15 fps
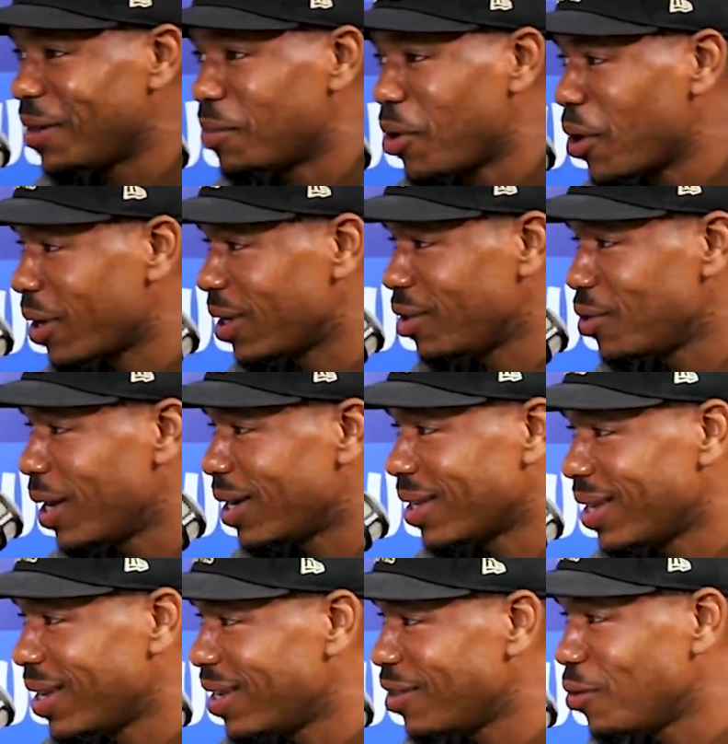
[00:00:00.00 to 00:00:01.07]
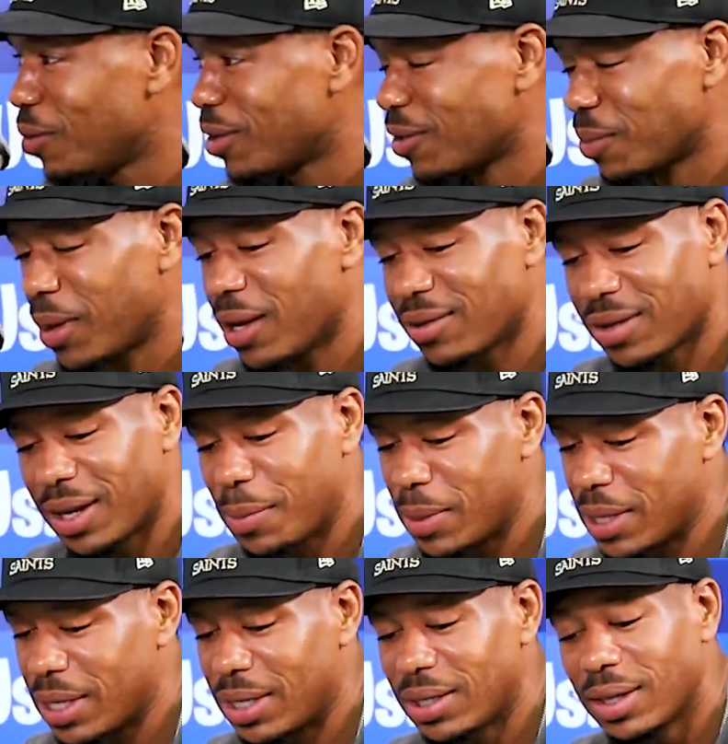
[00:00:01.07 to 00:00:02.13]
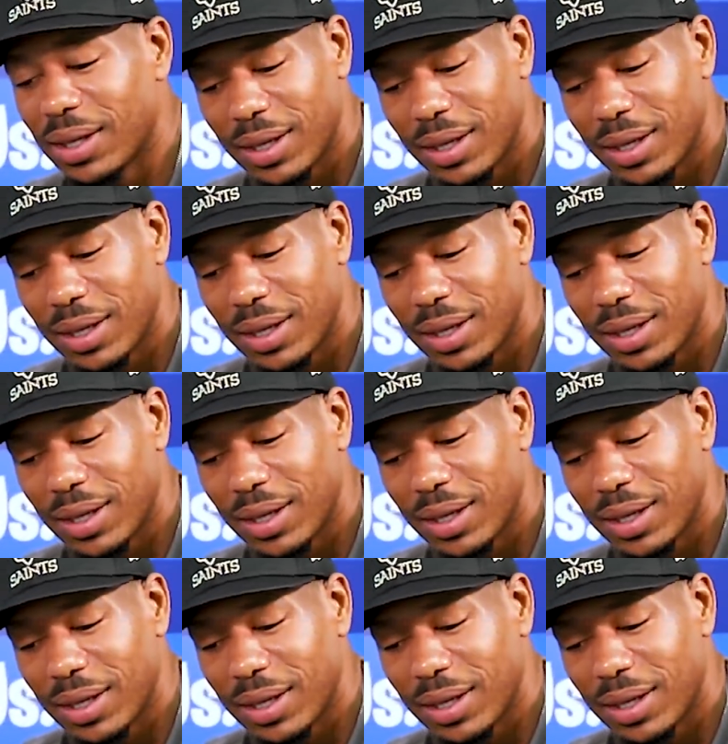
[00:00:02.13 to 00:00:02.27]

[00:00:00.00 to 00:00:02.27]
market, you got a kid you want to sponsor. I mean,